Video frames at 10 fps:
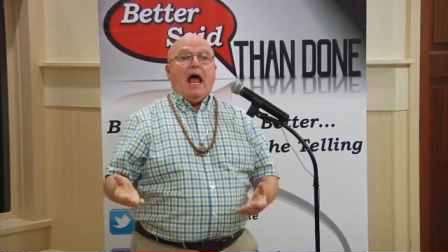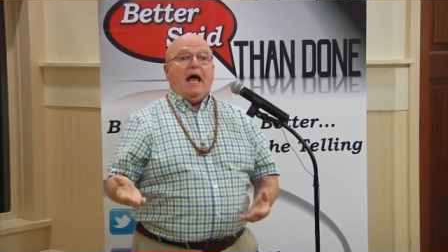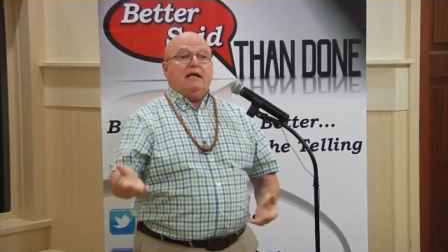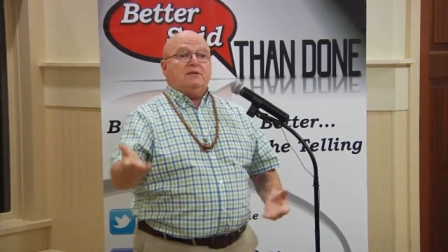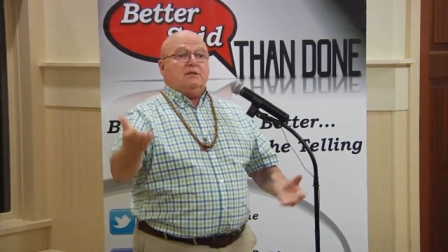
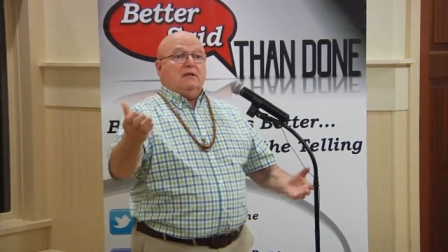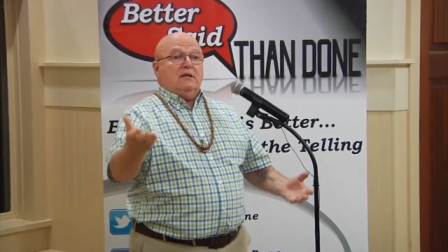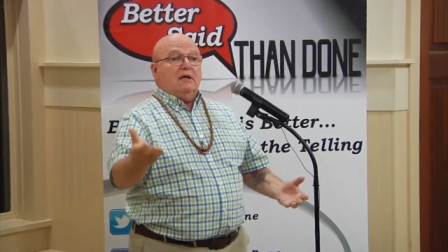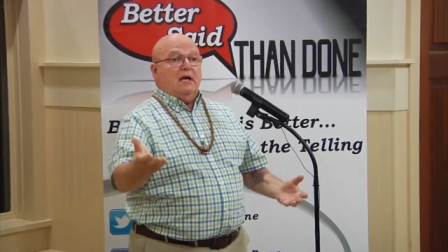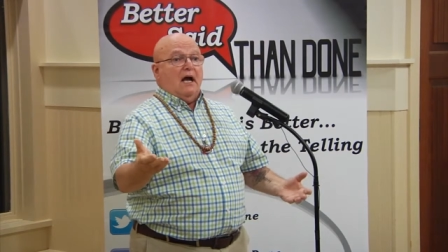And
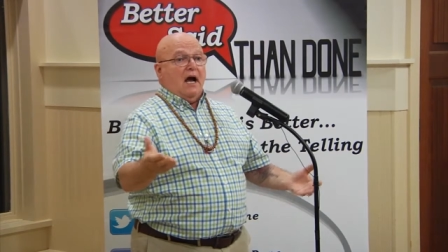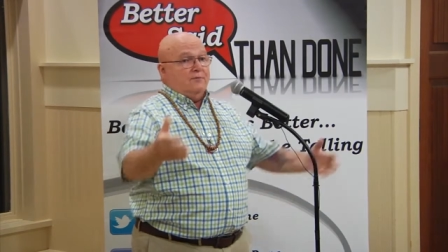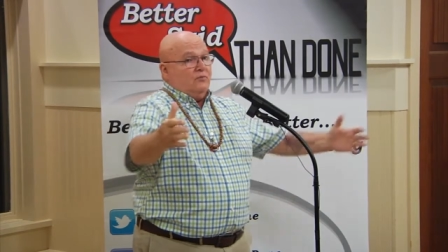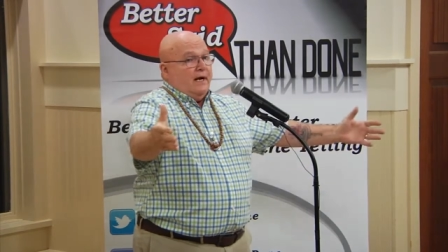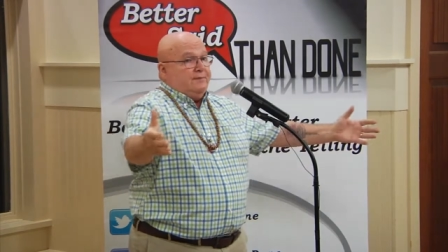
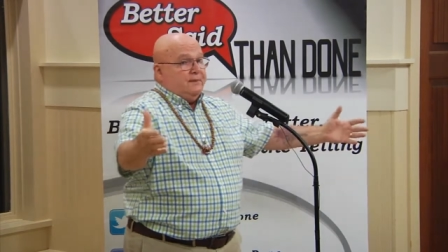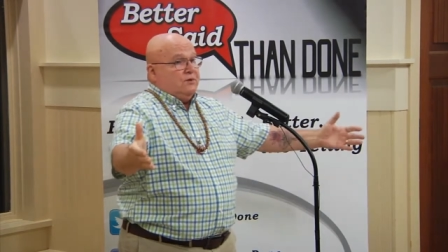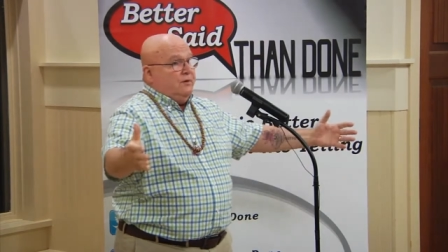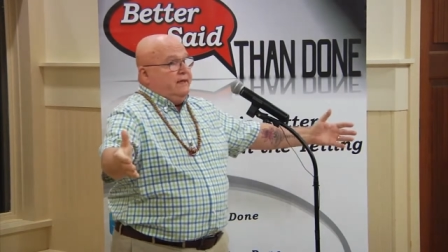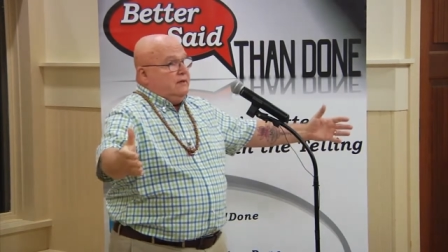I'm right
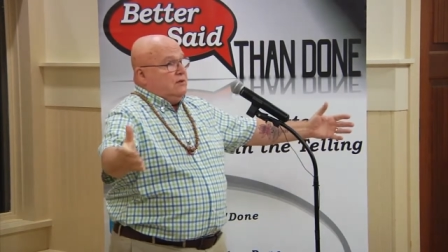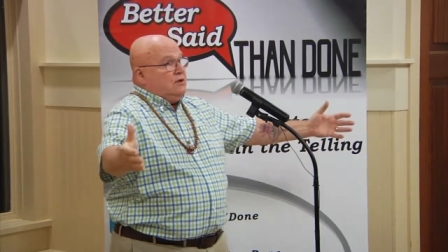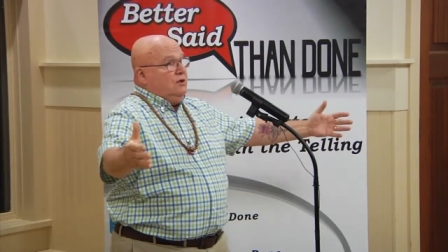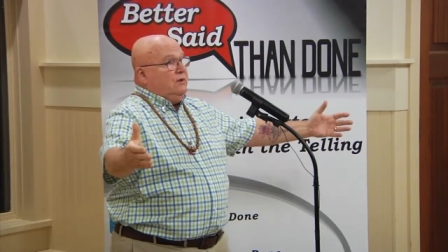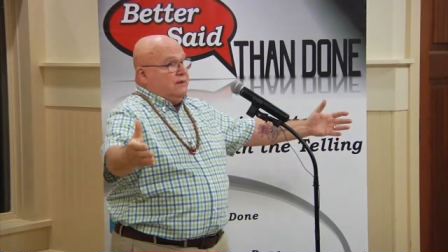between the
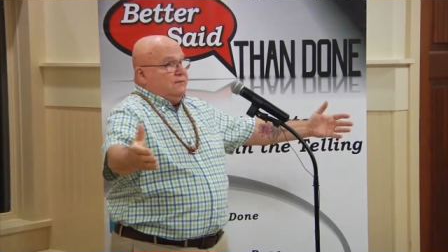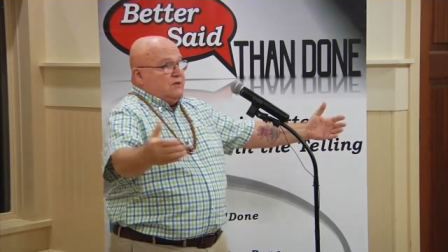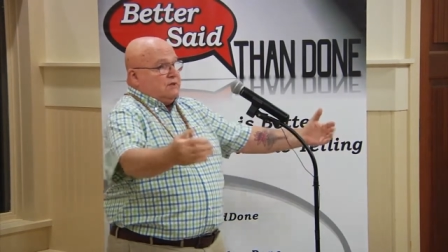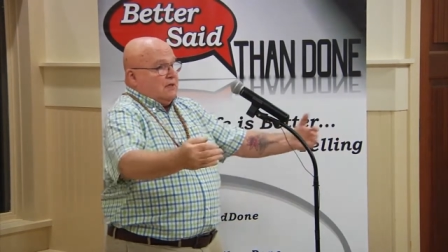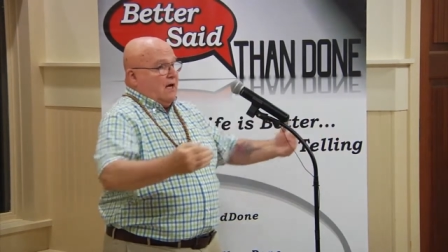two of them,
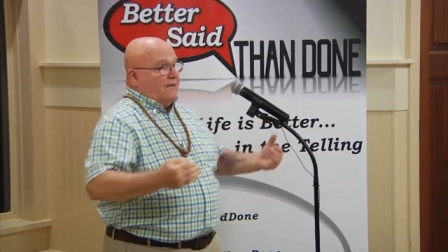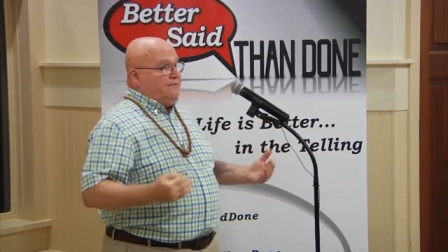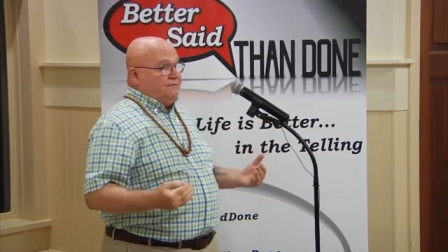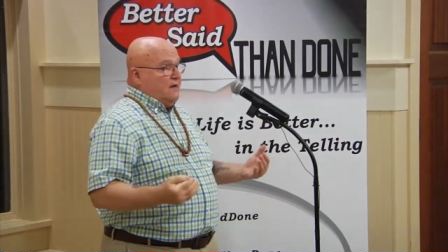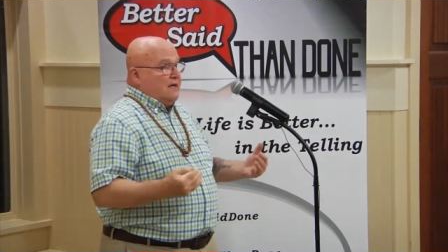just a
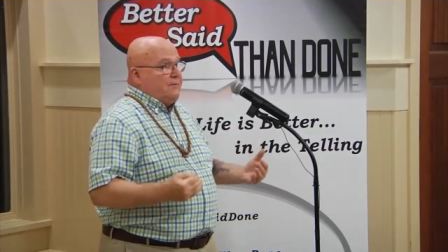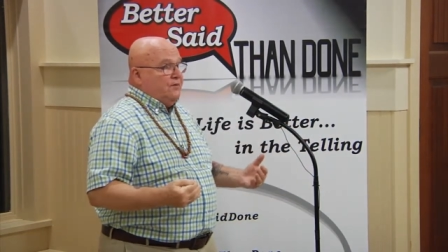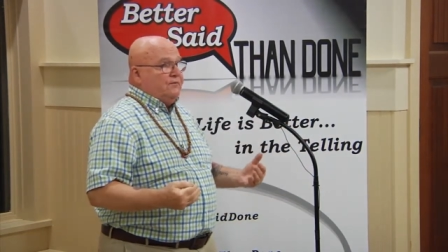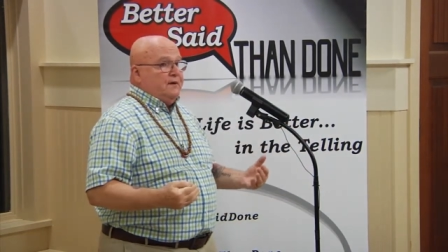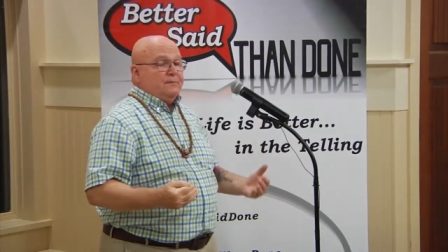
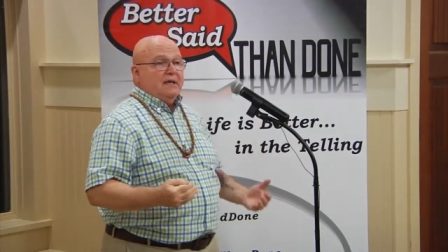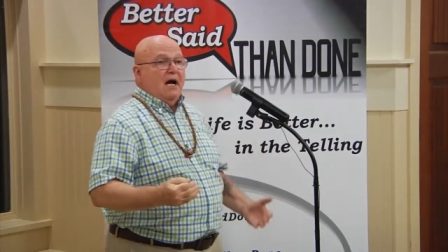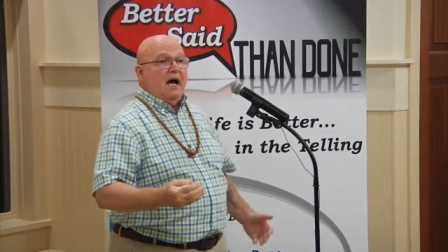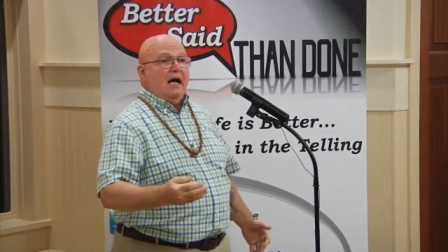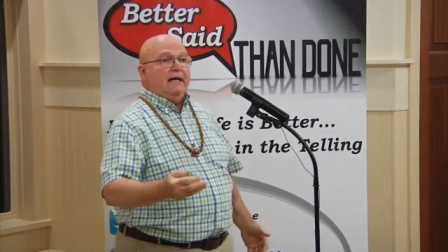couple feet
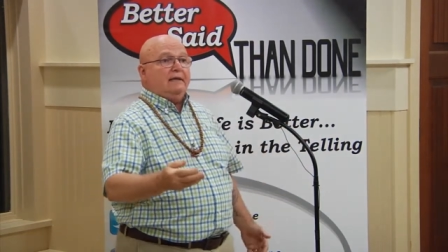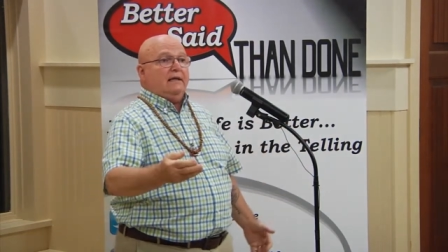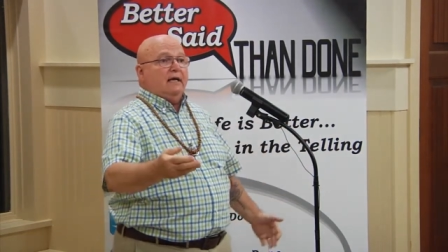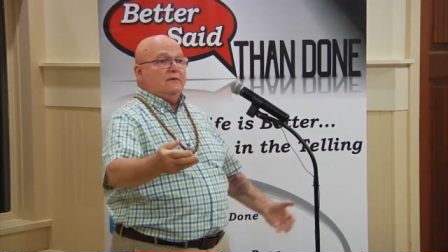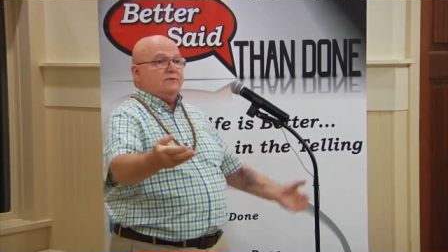
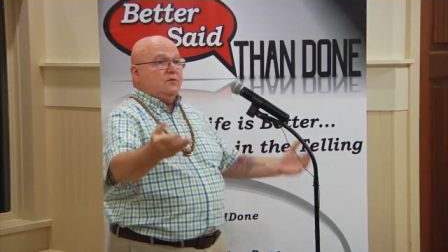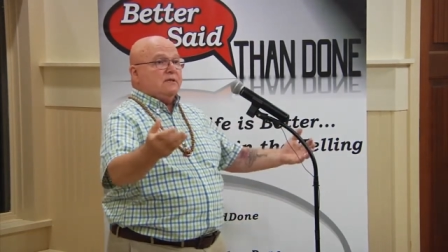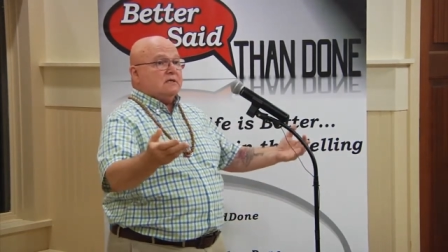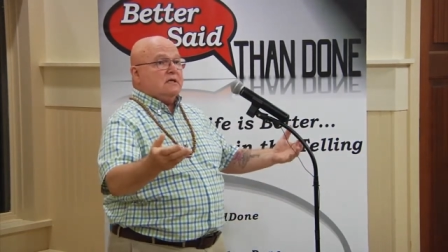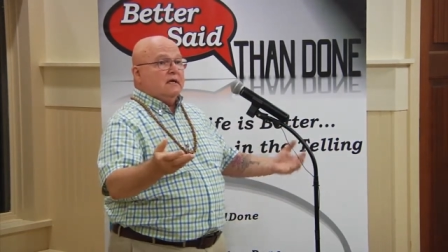behind. And of
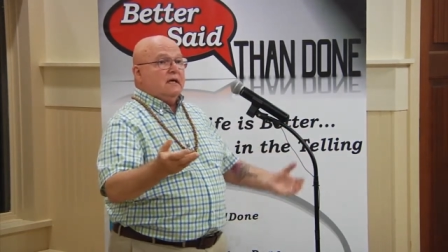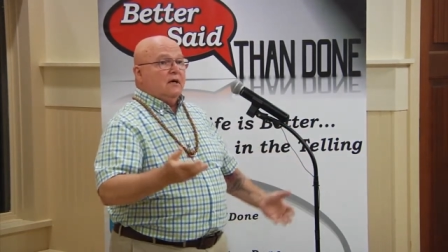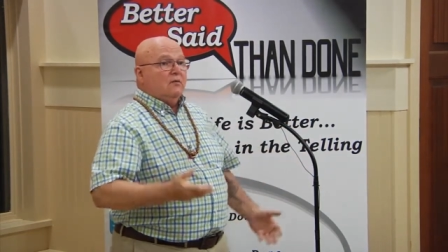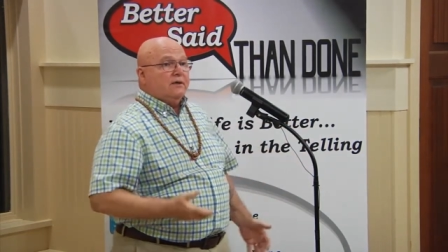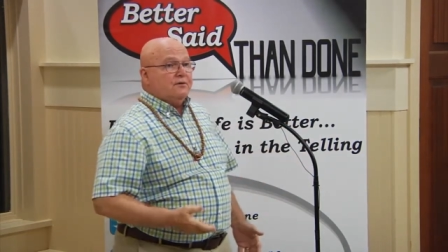course,
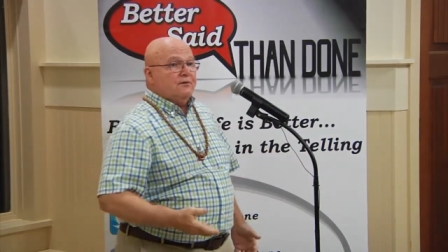when you